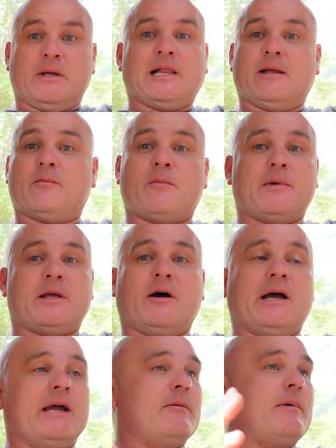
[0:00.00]
a clip when we
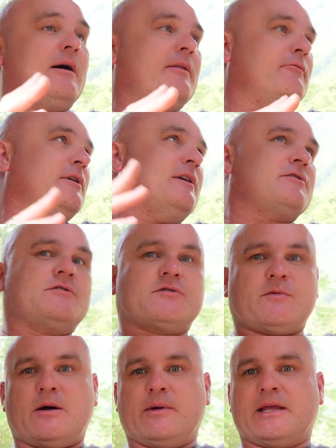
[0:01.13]
got here about the reasons
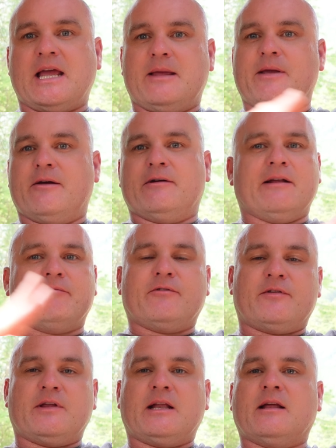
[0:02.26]
why we came here and
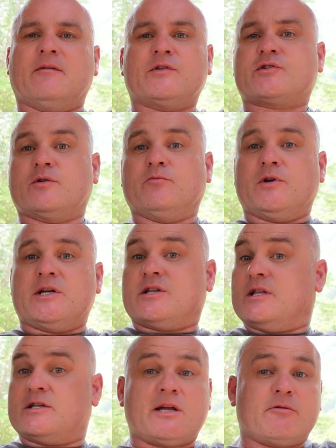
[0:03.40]
everything, and for some
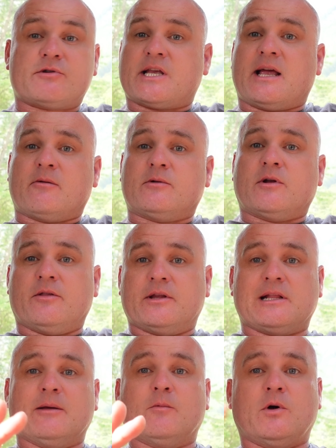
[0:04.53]
reason there's no sound on the
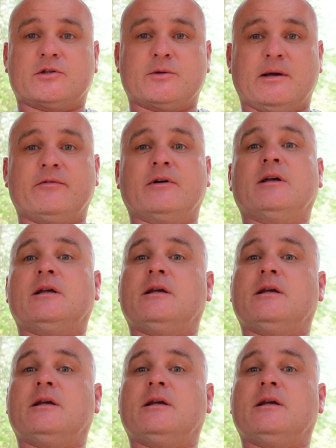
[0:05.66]
clip whatsoever.